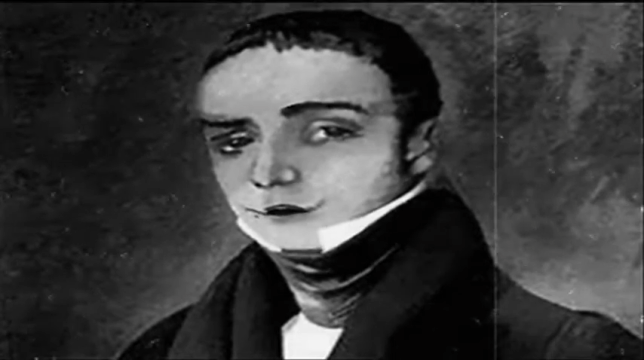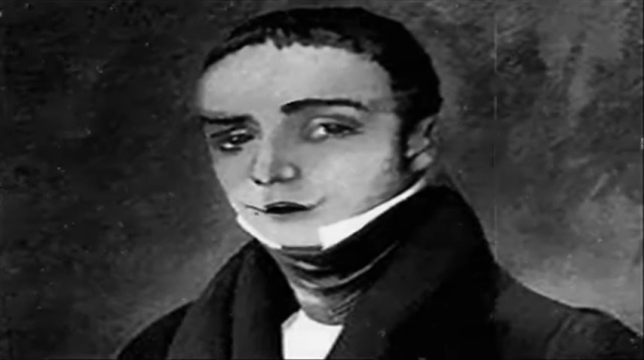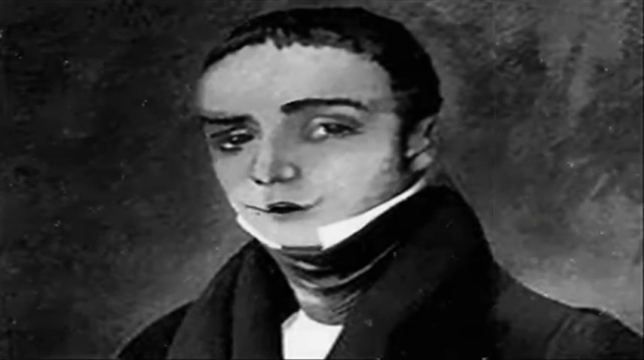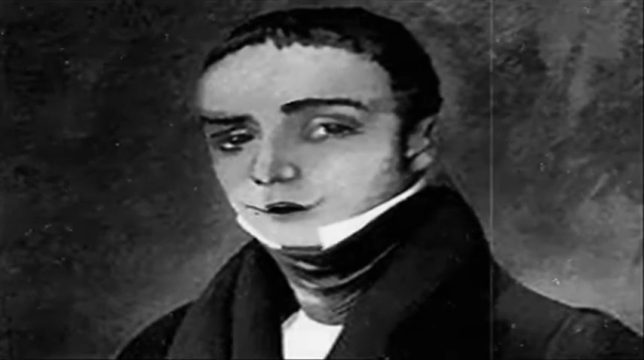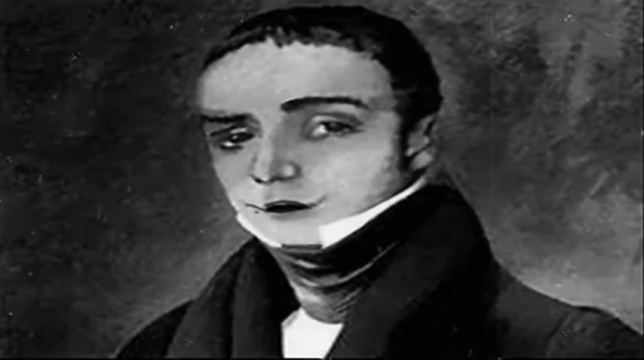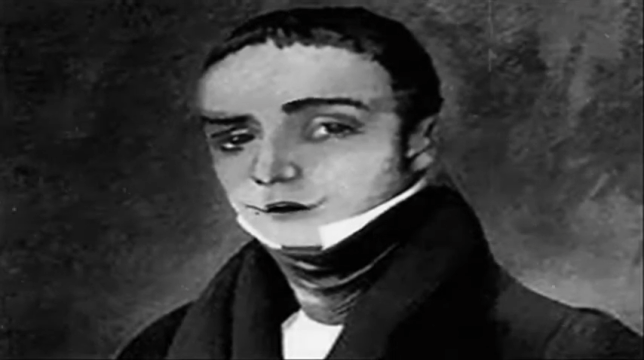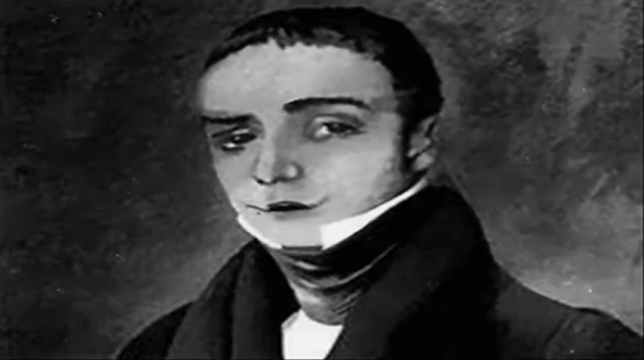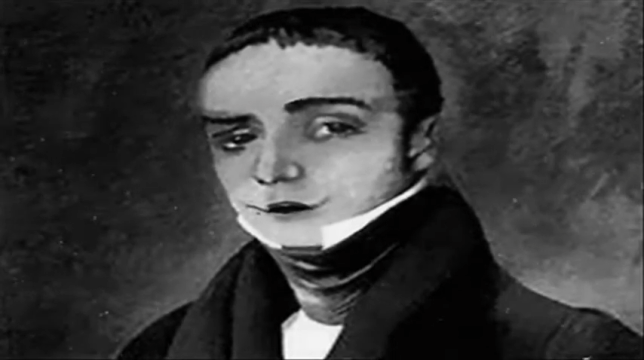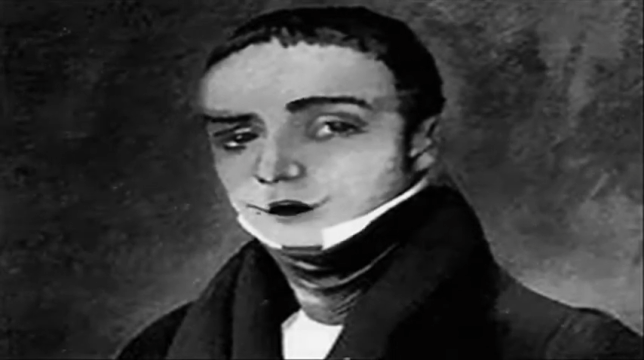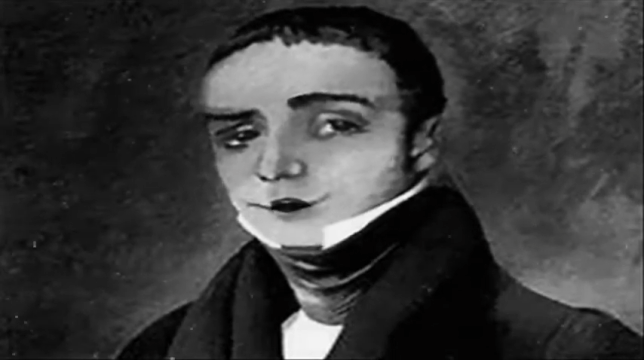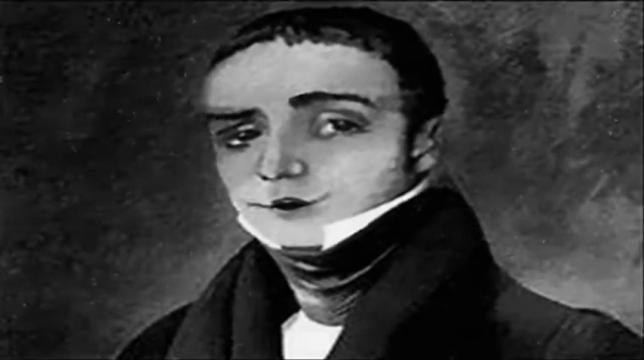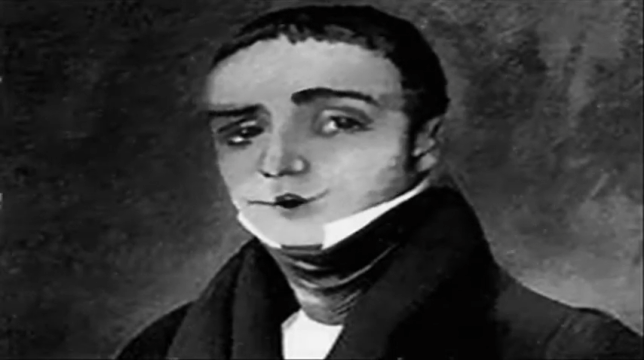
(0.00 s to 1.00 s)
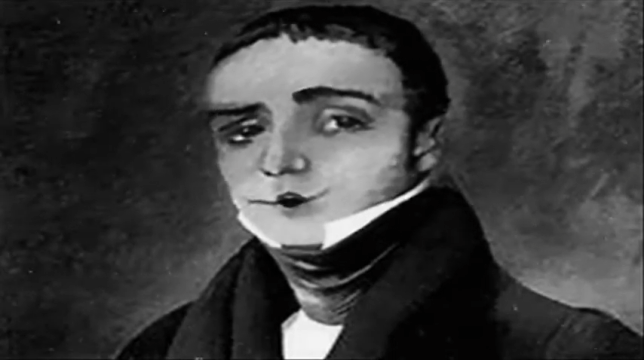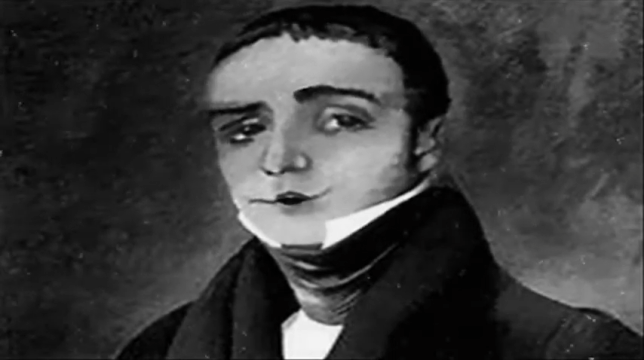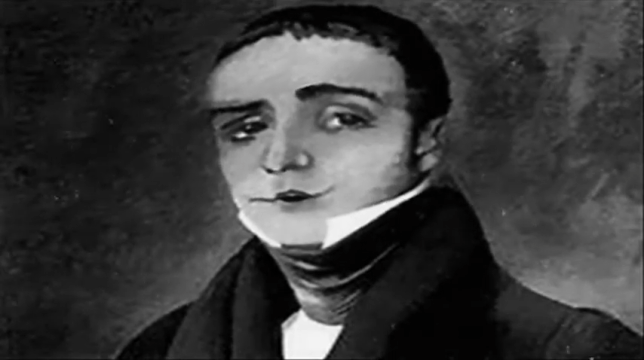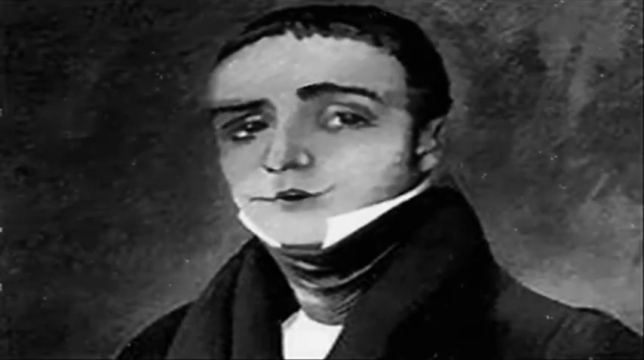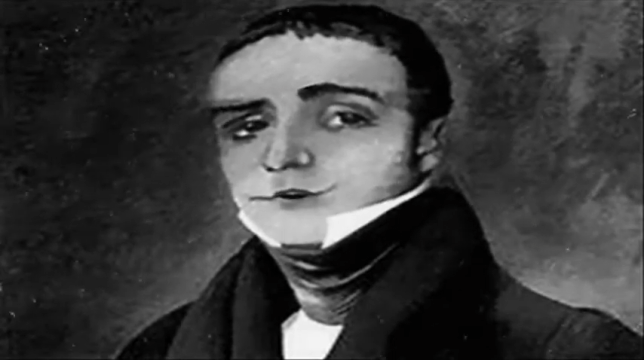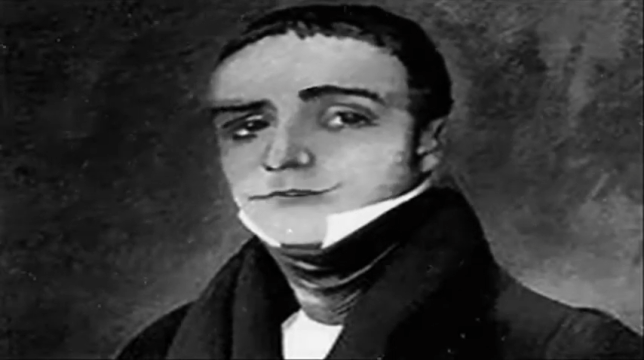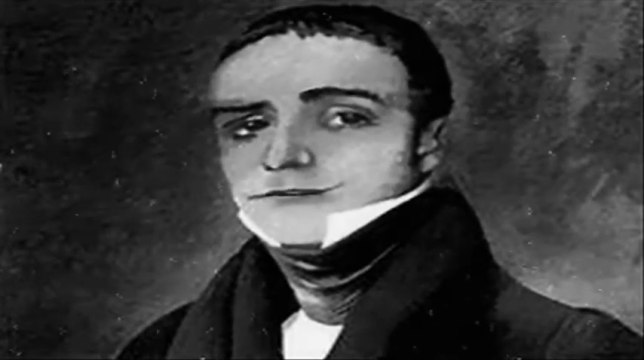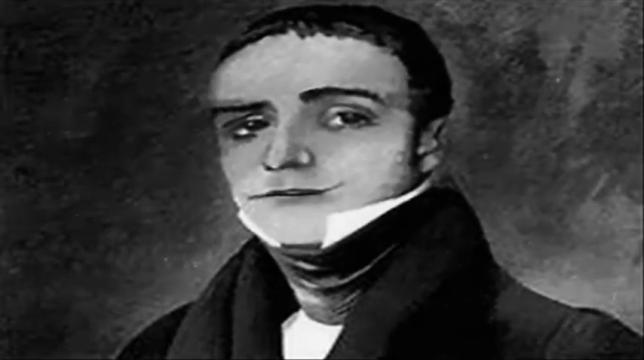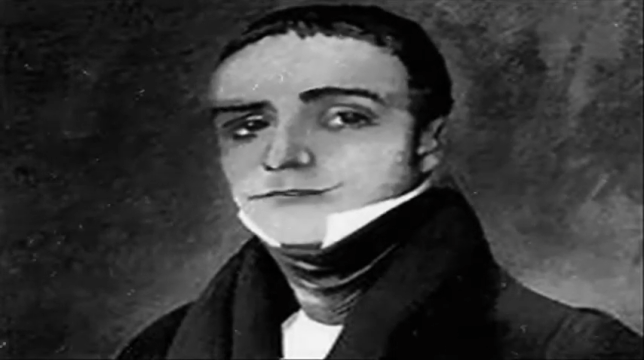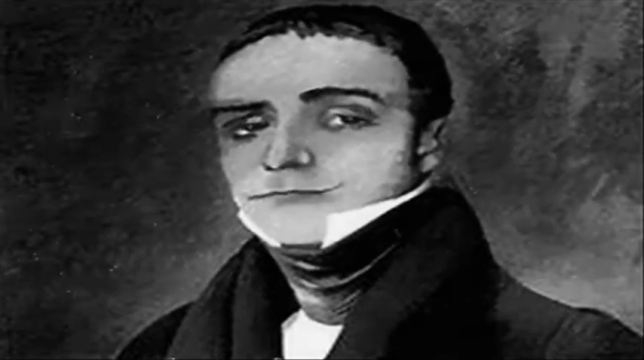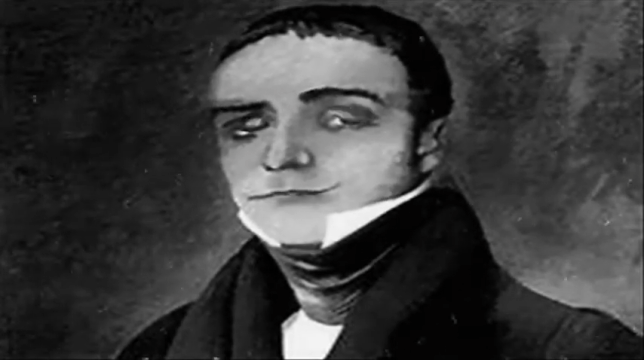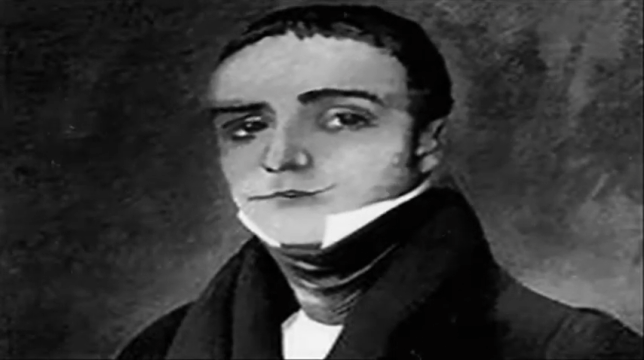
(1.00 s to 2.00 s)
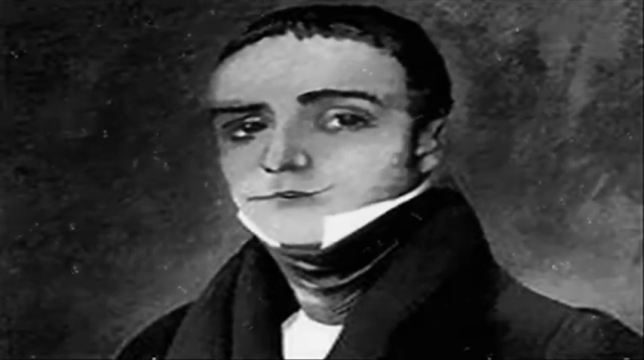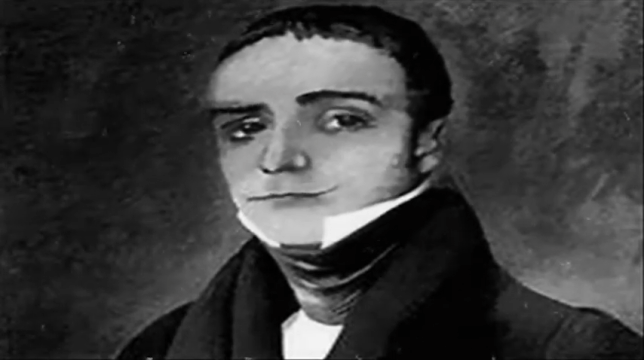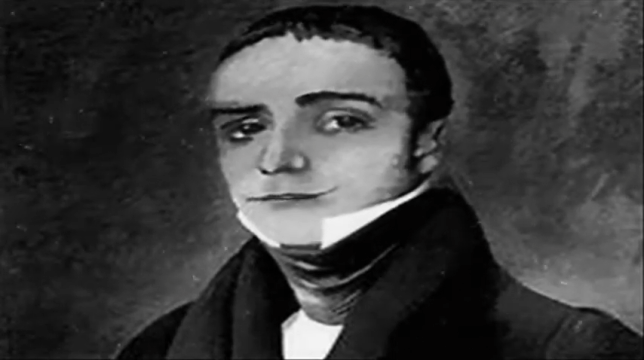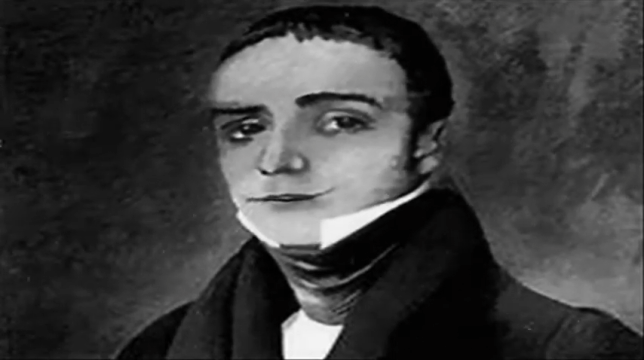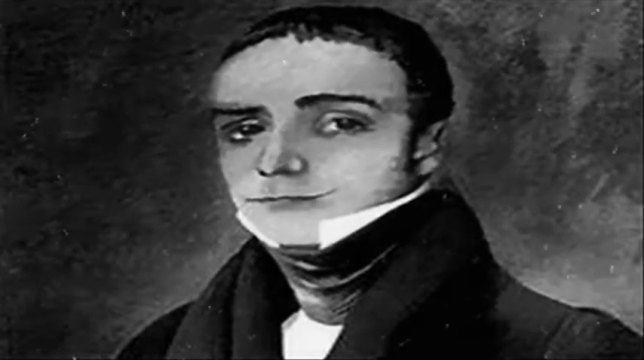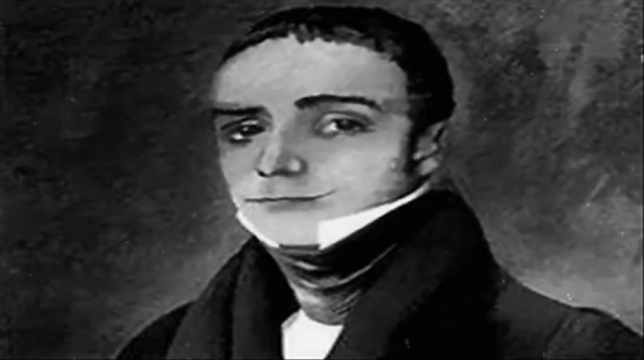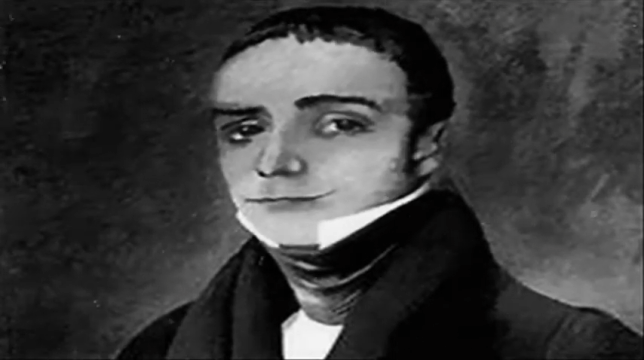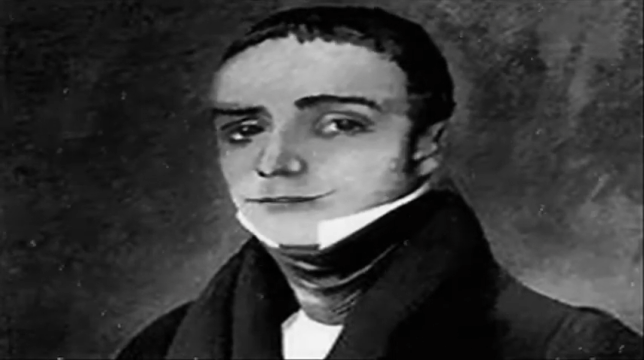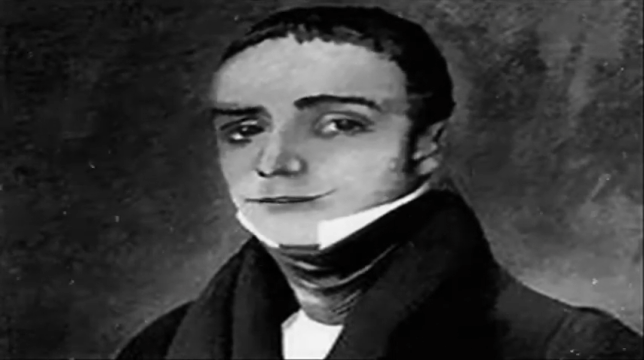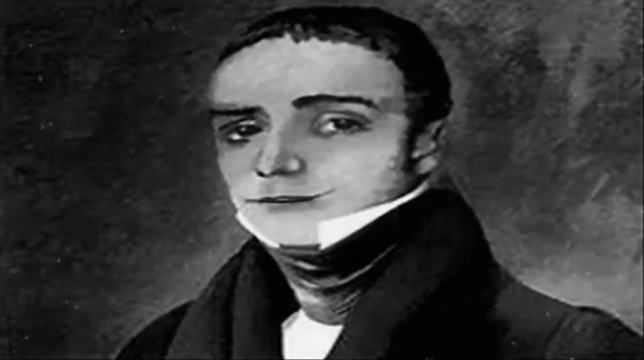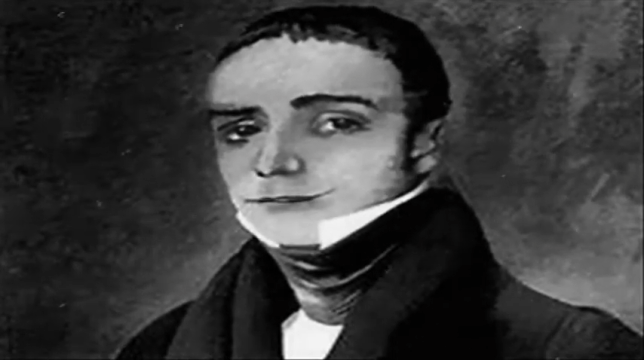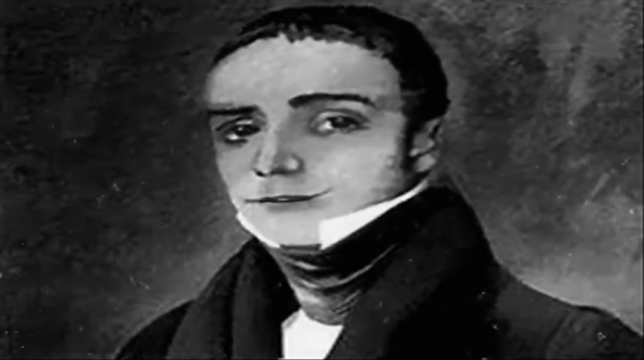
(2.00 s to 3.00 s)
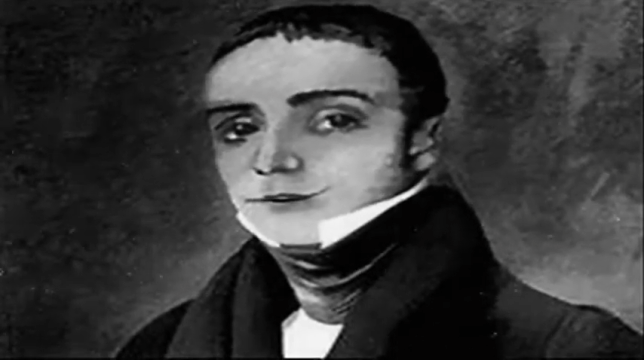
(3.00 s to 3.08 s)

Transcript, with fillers: witch and a parrot, Wee Wee Tailor.